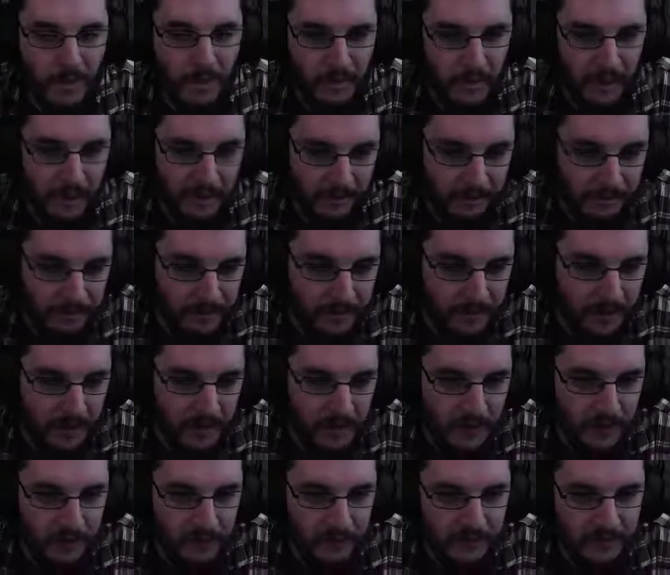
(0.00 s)
Okay.
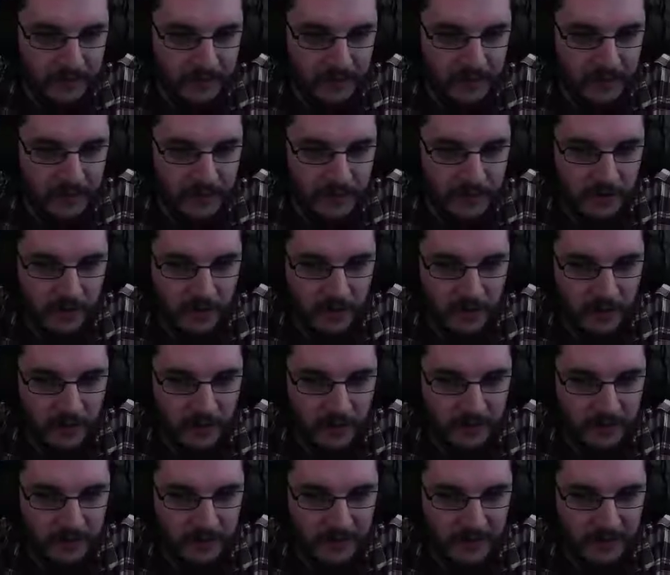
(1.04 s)
Fix an issue
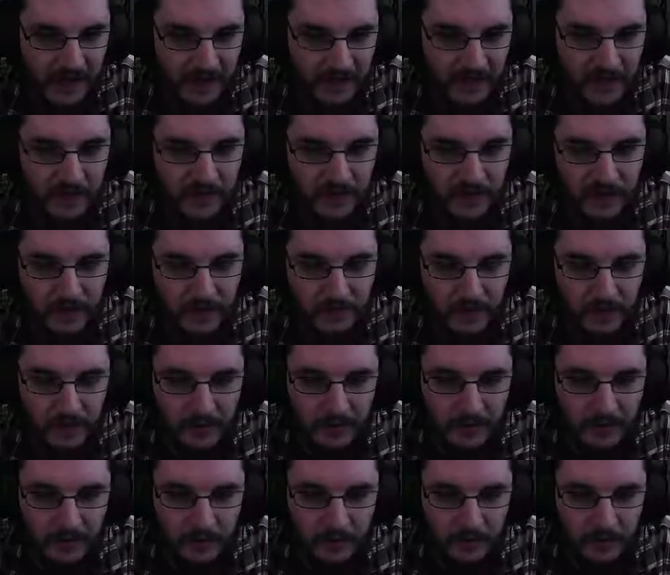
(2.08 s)
where stacking crit
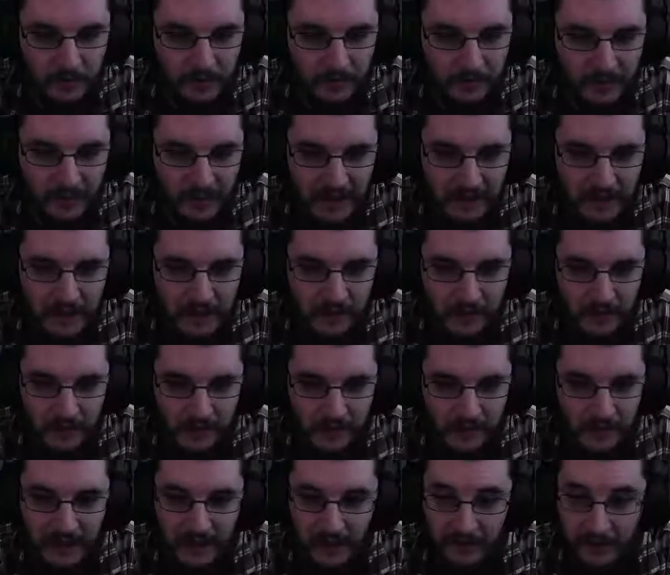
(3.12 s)
bonuses would break the
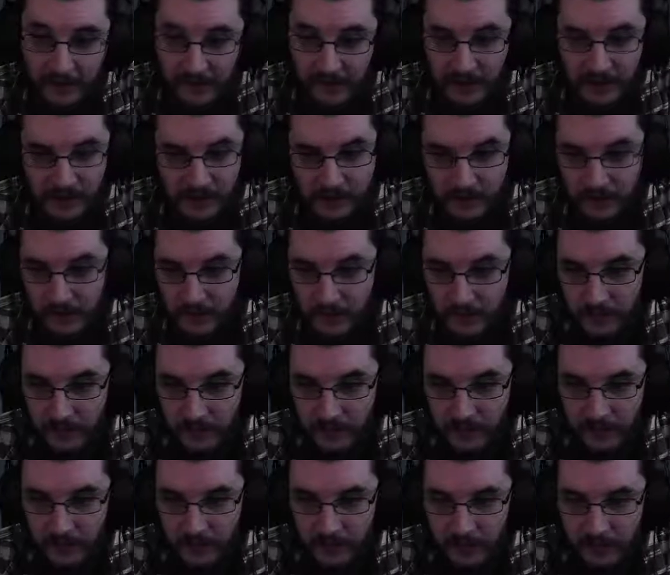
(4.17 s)
crit calculation,
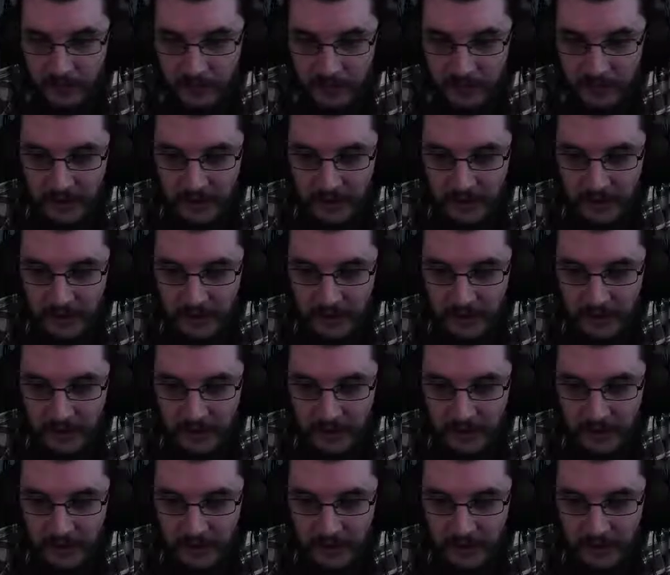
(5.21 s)
rendering the weapon